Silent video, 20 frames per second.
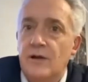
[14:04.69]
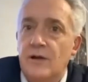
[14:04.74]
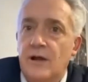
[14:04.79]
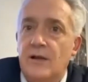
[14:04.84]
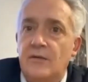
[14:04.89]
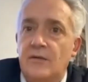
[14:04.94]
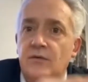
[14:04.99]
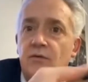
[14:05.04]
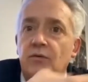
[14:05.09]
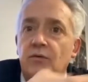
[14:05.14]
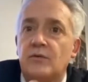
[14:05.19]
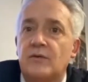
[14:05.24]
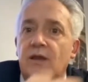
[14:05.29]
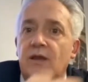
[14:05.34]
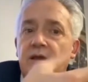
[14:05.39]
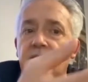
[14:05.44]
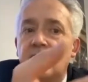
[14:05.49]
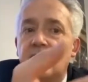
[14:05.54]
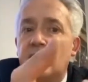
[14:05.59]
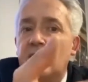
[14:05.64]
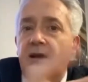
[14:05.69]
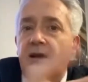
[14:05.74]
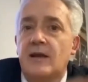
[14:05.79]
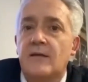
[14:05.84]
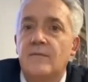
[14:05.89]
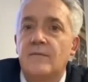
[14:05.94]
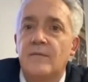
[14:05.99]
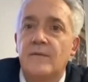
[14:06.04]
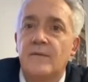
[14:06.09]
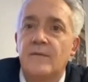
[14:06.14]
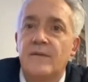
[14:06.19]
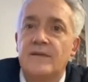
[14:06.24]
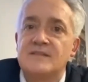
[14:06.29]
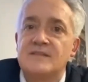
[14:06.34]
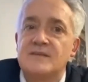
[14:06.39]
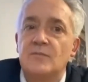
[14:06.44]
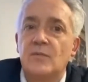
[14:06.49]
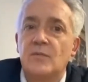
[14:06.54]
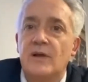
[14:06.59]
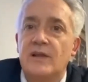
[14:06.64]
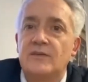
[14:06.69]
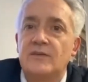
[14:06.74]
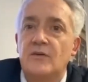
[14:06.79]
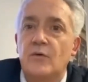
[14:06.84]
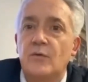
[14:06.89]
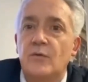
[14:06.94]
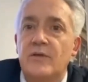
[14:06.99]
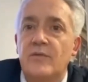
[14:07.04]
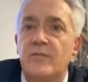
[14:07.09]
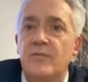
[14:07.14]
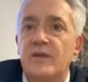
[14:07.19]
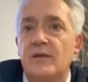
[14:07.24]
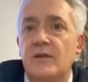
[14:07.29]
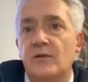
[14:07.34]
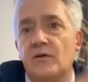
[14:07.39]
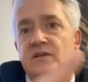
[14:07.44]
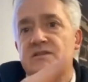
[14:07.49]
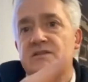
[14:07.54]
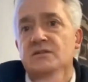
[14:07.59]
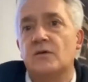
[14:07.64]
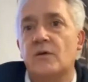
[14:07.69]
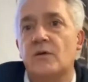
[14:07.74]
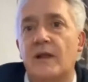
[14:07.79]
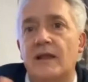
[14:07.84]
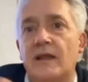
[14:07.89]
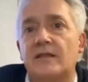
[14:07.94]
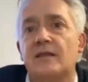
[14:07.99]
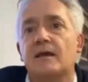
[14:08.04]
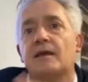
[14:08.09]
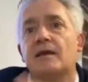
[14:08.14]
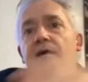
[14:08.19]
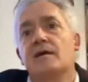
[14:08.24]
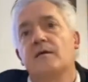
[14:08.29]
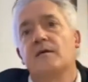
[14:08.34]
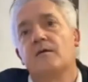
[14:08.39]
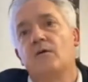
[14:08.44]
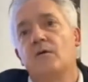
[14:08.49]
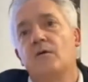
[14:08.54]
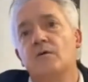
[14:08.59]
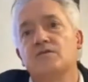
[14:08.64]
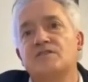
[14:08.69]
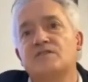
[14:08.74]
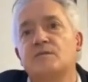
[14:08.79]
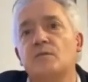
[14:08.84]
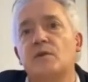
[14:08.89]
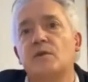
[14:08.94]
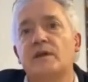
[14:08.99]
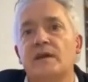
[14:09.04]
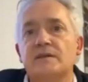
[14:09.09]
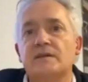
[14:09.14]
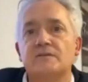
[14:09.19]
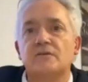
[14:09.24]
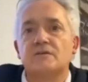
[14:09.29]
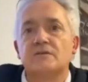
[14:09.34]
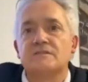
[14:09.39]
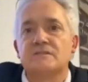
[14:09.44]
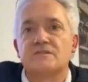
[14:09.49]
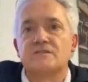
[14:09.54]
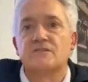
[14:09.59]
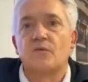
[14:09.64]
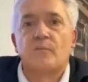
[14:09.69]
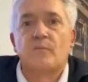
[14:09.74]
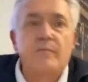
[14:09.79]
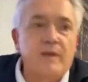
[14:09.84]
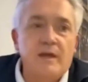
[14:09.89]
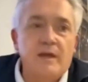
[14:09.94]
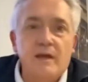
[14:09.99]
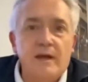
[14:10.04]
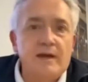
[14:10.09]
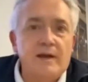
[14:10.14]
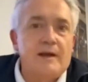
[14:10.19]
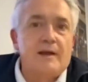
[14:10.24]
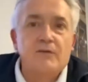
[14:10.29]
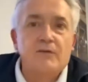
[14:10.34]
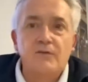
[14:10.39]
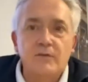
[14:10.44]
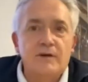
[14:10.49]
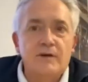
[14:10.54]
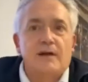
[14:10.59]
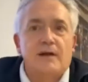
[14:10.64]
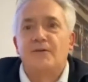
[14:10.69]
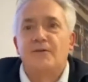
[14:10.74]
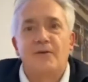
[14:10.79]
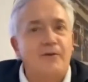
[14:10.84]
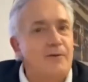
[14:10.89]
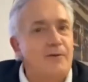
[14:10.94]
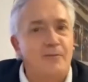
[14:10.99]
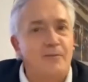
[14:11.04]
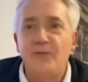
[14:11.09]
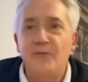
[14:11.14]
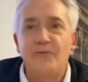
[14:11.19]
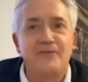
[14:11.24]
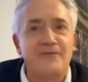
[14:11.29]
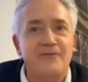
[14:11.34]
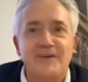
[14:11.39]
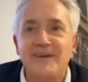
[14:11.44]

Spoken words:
And you take the simulator with me. It's not like the old simulator is so bigger and you cannot move.